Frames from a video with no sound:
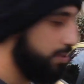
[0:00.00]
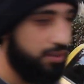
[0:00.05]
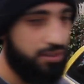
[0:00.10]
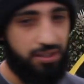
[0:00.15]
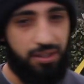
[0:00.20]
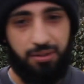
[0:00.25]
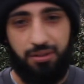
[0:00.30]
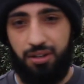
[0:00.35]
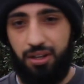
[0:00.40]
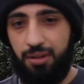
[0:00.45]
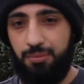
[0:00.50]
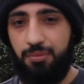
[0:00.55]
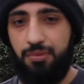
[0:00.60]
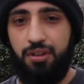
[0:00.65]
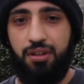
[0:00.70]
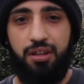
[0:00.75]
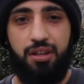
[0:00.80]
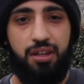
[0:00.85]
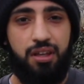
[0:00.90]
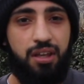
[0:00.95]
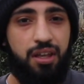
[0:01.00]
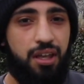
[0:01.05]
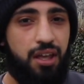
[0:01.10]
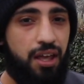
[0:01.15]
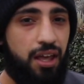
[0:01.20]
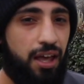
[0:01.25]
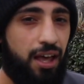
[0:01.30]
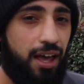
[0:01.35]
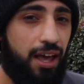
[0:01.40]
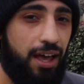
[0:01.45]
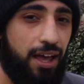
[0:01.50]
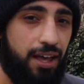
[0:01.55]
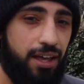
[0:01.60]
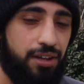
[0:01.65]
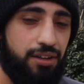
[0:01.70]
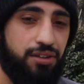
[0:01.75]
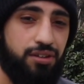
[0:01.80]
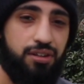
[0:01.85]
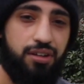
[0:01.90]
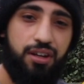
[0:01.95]
the same time.
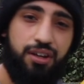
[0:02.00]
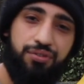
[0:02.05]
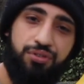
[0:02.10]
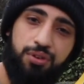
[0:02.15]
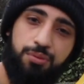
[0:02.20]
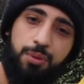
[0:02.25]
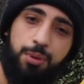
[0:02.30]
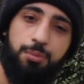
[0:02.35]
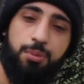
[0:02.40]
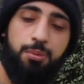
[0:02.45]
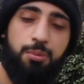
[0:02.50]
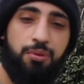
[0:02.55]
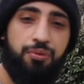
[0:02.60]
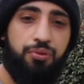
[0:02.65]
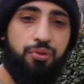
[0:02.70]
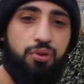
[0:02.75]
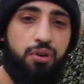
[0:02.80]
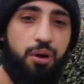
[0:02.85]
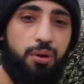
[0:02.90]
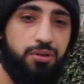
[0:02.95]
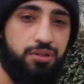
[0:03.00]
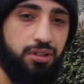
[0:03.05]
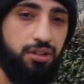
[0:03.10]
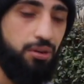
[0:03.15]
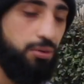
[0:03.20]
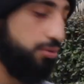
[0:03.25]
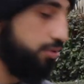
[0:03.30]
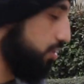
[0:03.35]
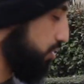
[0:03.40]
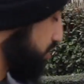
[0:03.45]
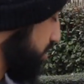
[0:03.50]
And if you remember before, I said I was going to